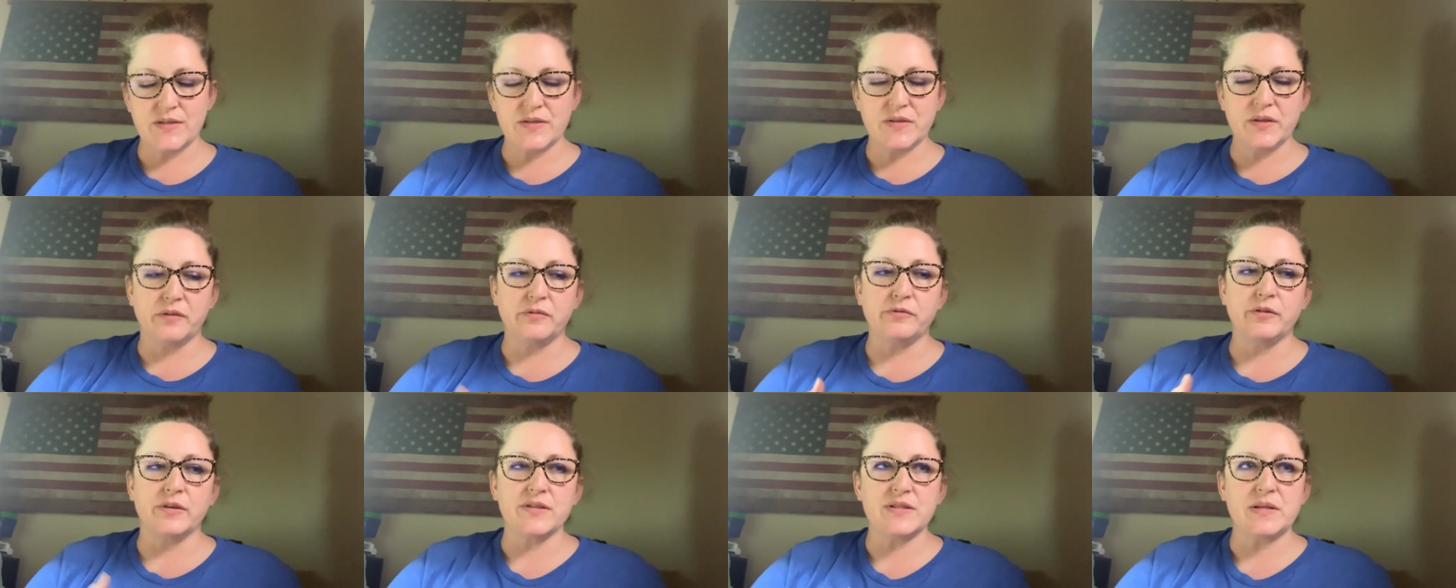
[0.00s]

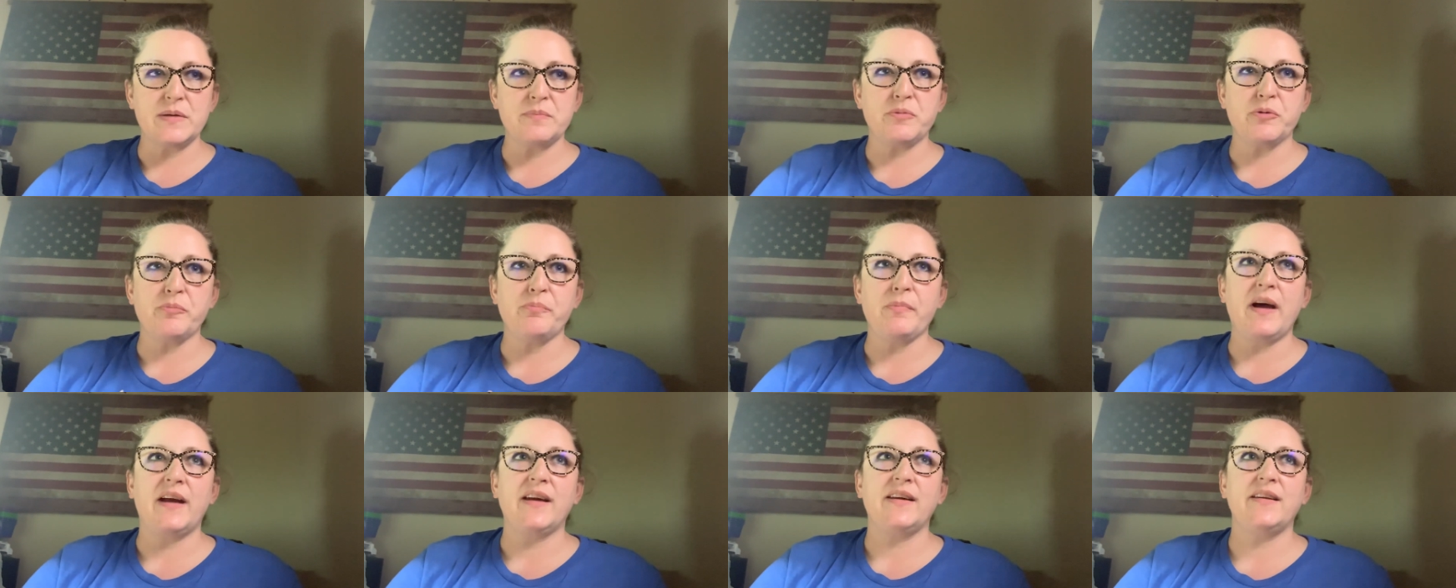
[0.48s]
So for example,
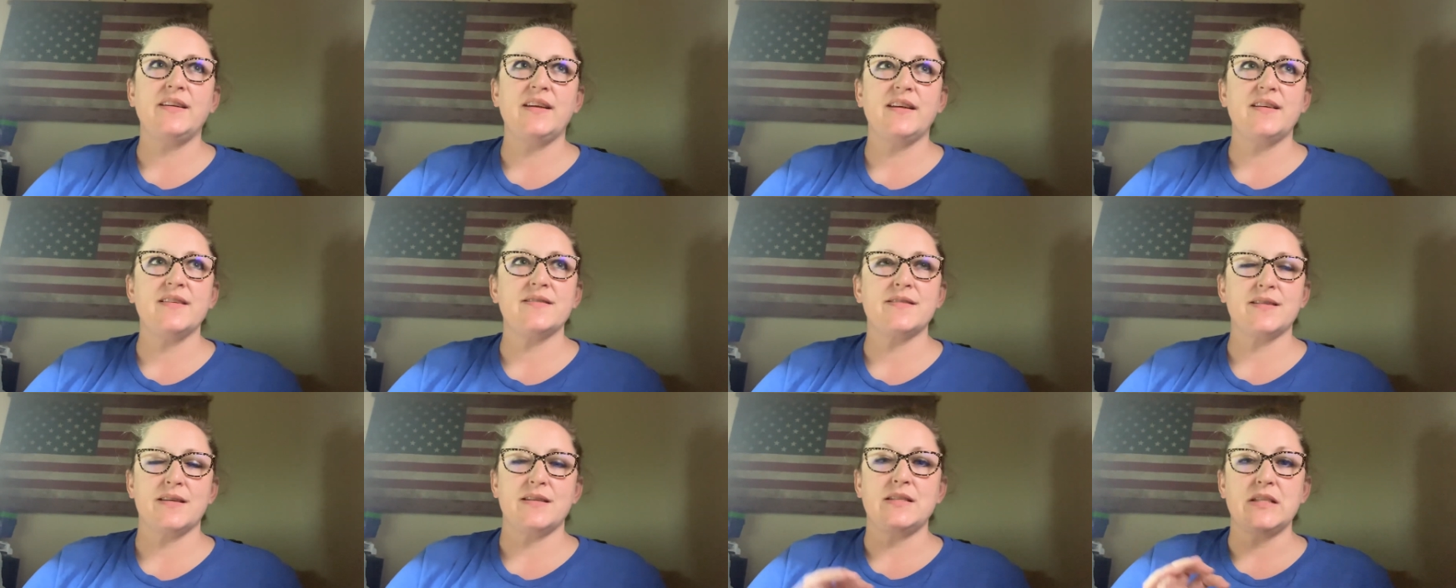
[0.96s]
mine
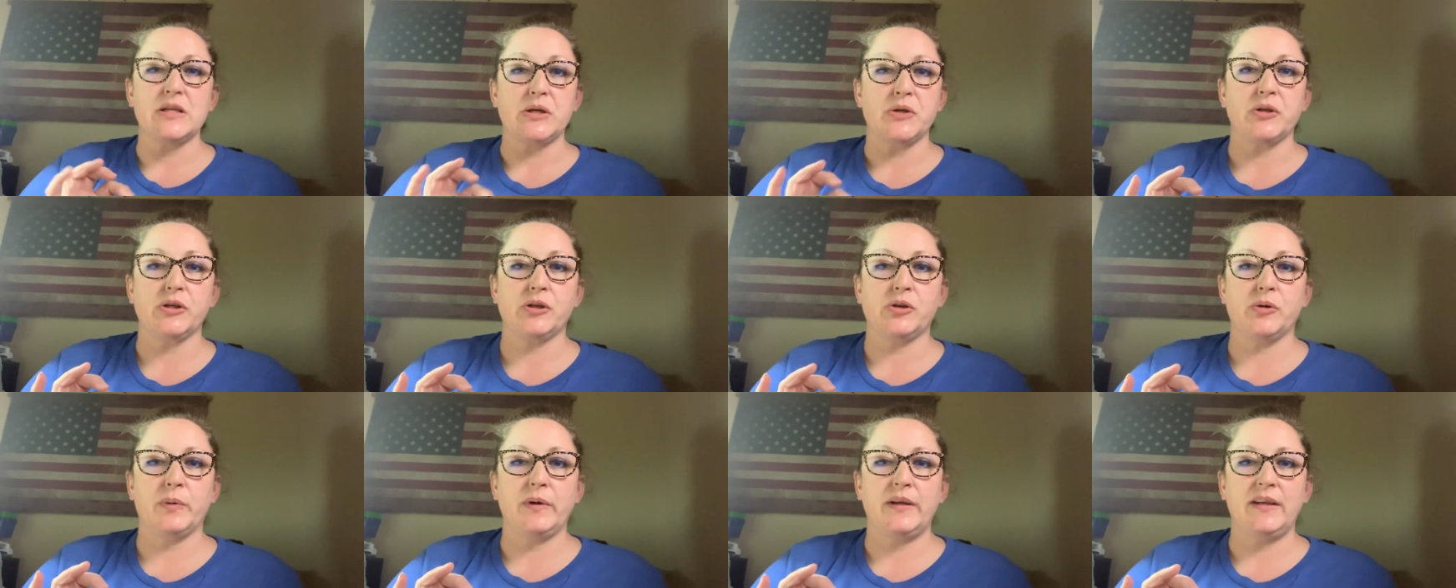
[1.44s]
is a
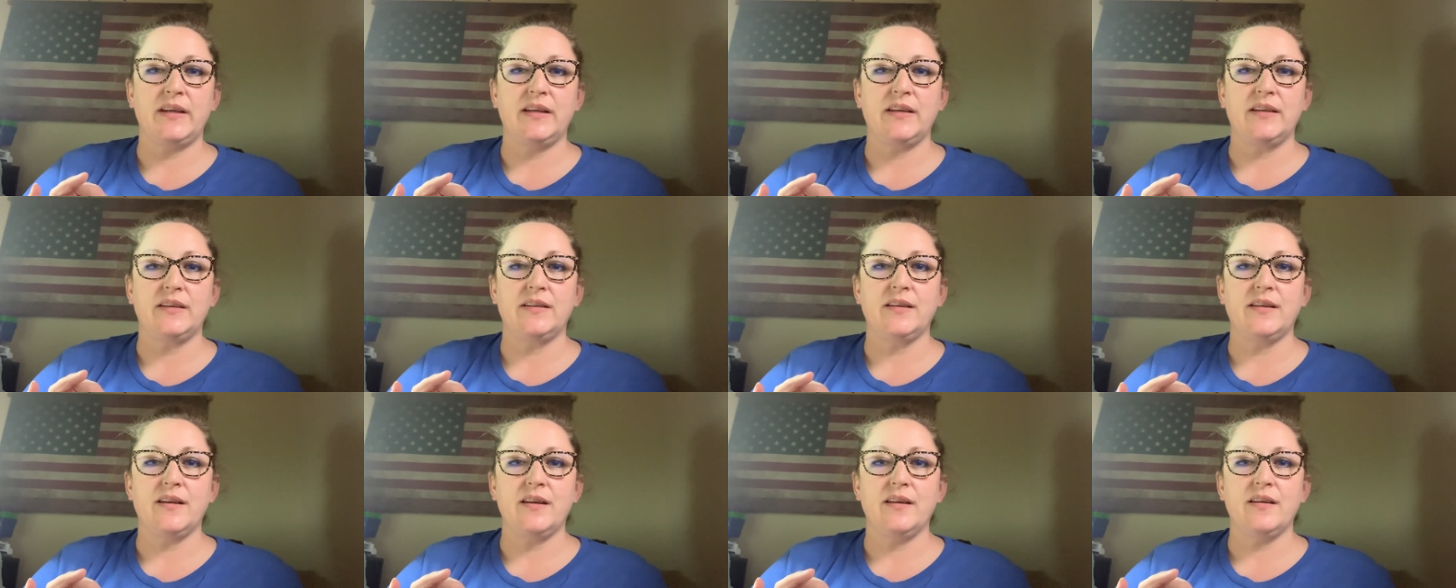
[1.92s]
Dairy
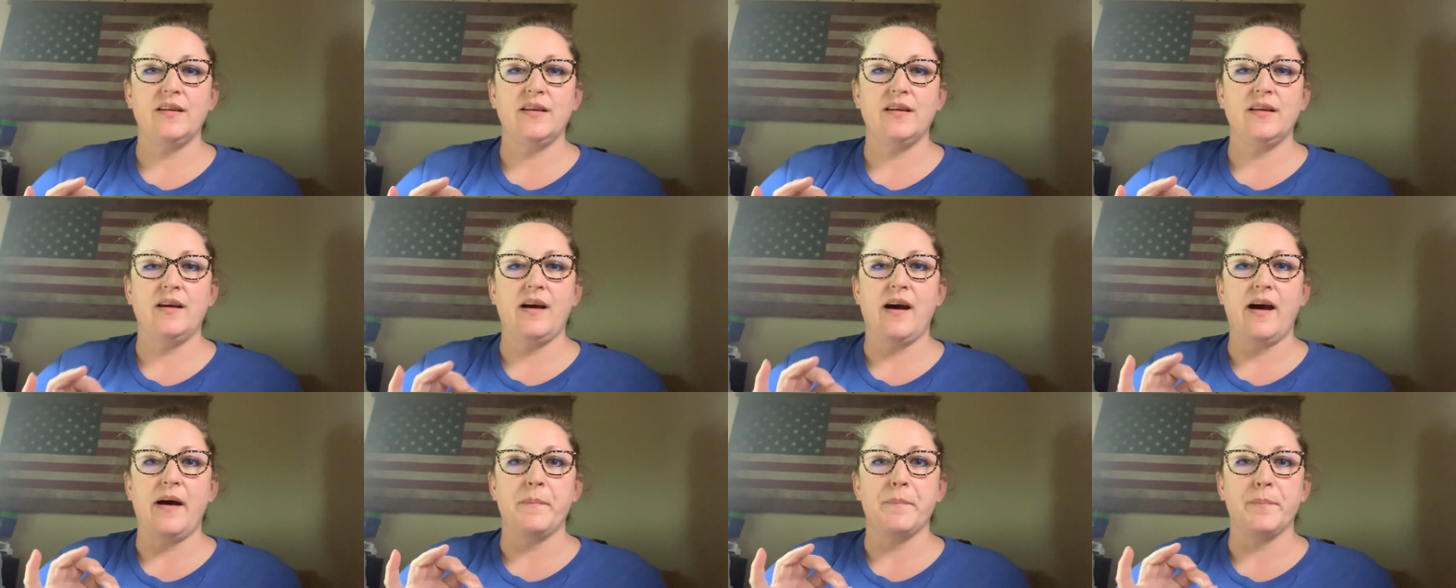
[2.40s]
Queen
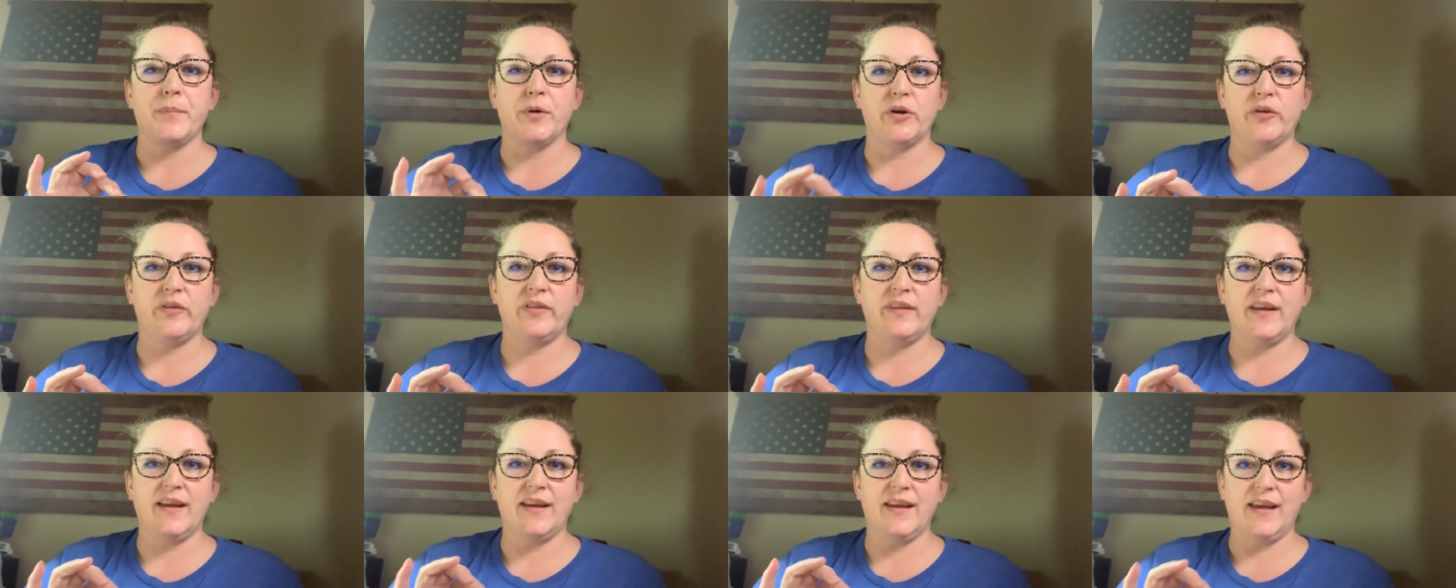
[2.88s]

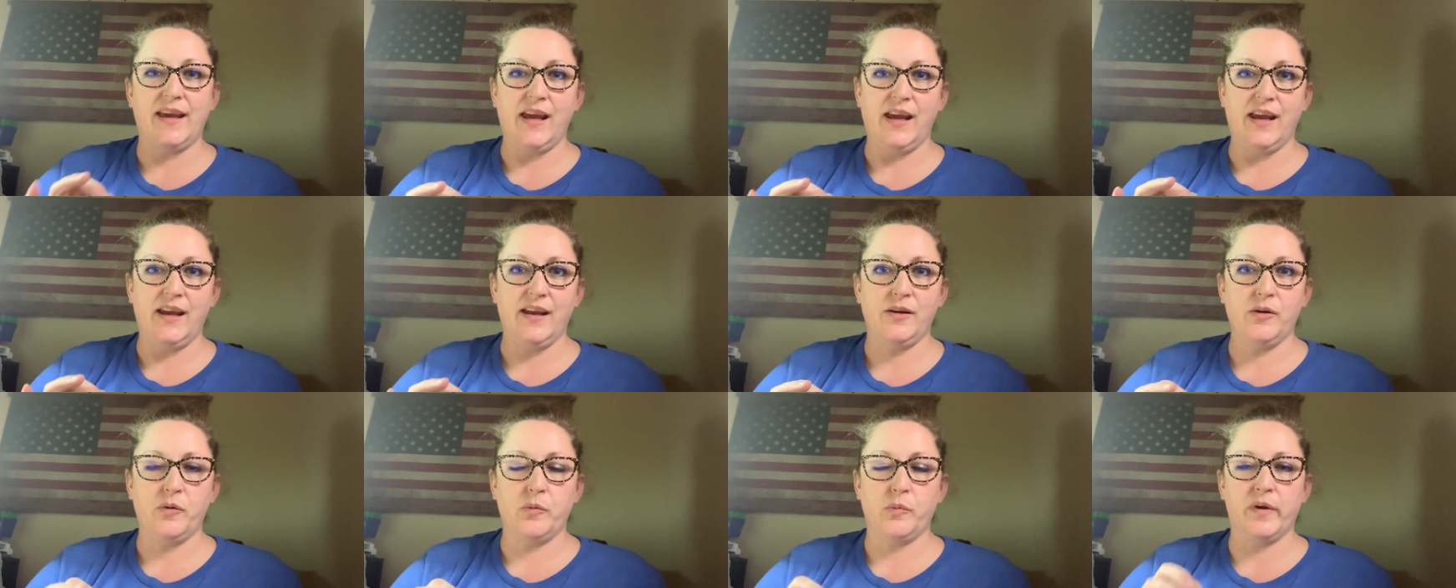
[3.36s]
birthday
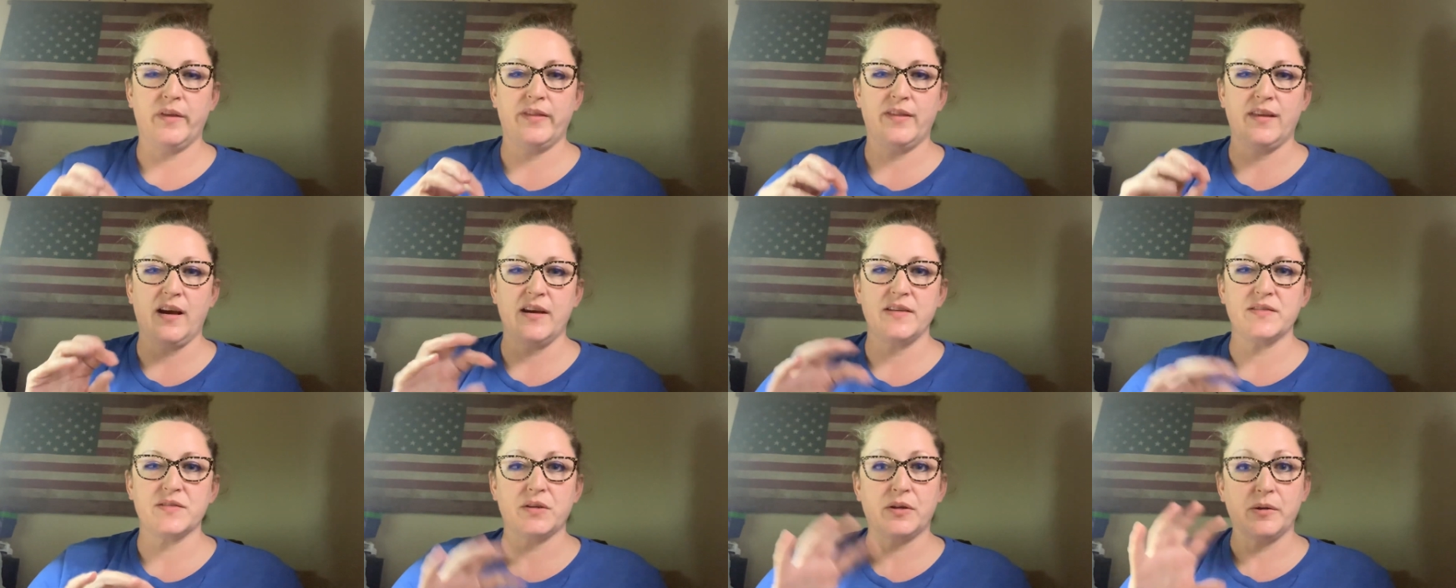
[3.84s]
cake with
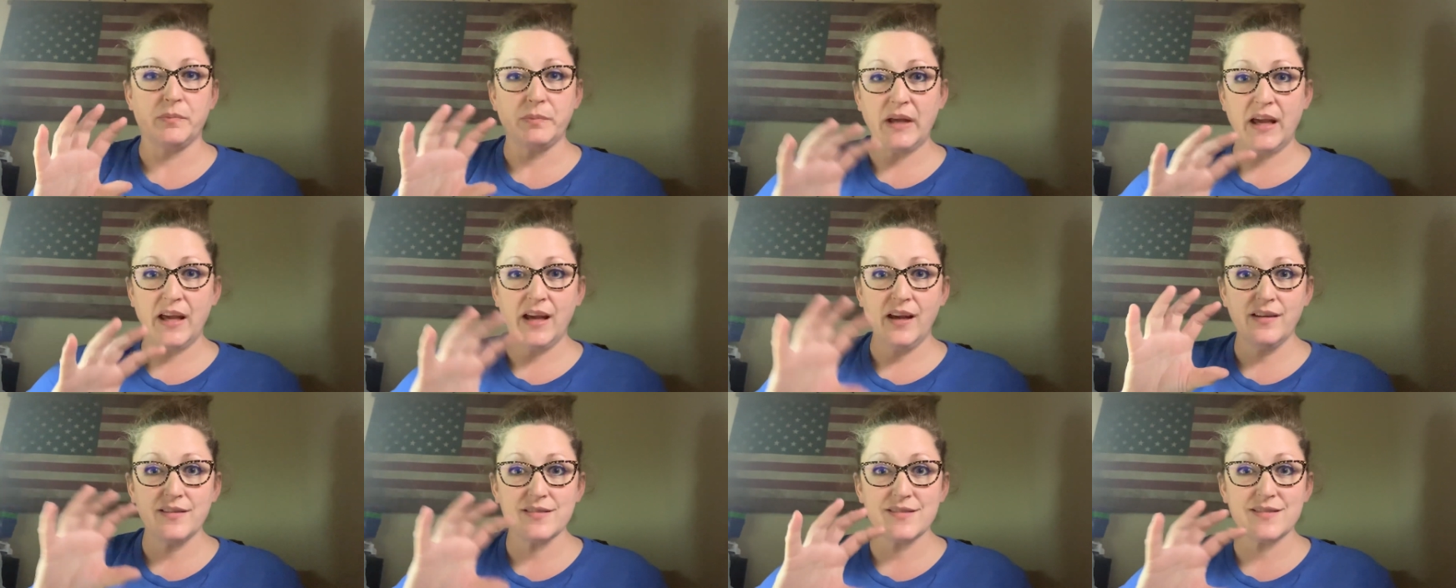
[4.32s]
the ice cream
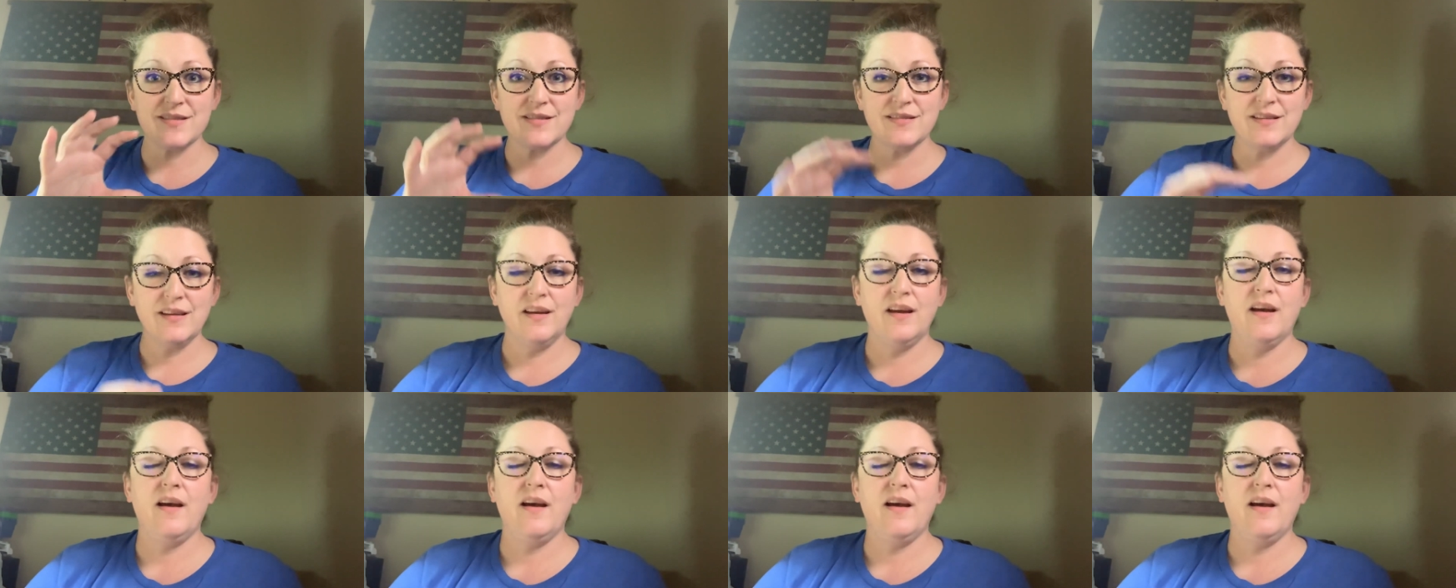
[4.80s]
cakes.